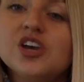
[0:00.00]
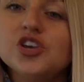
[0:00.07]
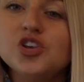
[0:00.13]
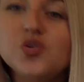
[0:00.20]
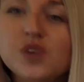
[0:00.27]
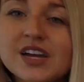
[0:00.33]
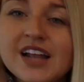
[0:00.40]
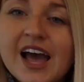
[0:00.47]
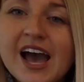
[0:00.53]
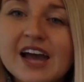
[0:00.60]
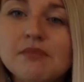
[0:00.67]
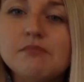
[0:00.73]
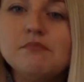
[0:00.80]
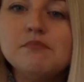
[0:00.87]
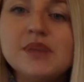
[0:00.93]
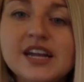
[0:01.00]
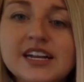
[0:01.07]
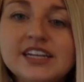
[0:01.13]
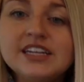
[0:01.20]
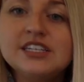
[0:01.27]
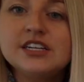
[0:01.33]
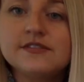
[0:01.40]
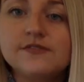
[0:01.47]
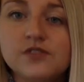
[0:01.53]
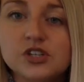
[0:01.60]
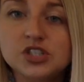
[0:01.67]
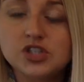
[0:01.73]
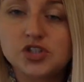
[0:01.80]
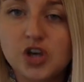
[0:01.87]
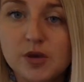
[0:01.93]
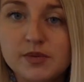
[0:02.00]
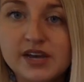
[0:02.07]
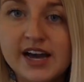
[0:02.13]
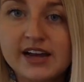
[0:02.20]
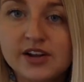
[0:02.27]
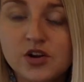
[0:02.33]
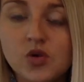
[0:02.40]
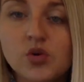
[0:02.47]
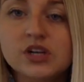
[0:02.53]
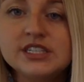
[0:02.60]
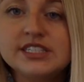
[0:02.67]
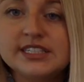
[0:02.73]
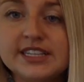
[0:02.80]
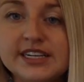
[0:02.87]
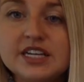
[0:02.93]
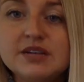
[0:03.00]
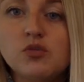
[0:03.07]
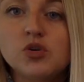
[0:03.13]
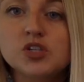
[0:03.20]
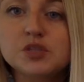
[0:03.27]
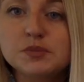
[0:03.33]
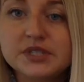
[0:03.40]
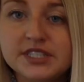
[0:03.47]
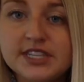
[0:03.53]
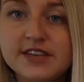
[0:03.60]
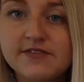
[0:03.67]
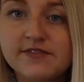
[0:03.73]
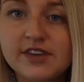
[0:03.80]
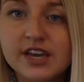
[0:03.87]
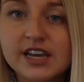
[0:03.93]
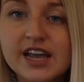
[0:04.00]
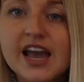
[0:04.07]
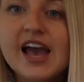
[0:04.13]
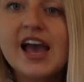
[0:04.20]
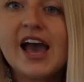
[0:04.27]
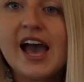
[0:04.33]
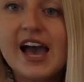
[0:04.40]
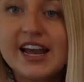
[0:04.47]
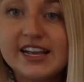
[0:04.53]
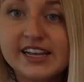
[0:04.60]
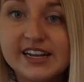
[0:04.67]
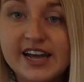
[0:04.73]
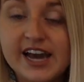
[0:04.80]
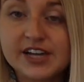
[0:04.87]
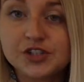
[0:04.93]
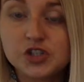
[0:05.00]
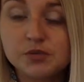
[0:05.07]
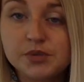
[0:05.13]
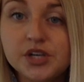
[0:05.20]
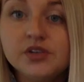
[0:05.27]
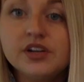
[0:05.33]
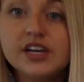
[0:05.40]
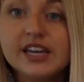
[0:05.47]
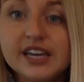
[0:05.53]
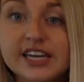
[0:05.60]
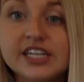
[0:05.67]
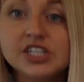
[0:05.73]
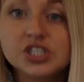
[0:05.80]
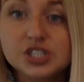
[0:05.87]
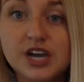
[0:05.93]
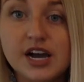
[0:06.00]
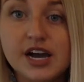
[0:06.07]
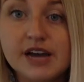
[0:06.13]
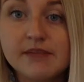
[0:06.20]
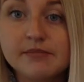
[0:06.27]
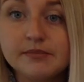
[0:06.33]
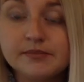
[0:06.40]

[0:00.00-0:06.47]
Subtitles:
You could add many different subcategories, getting more specific, adding an attribute each time.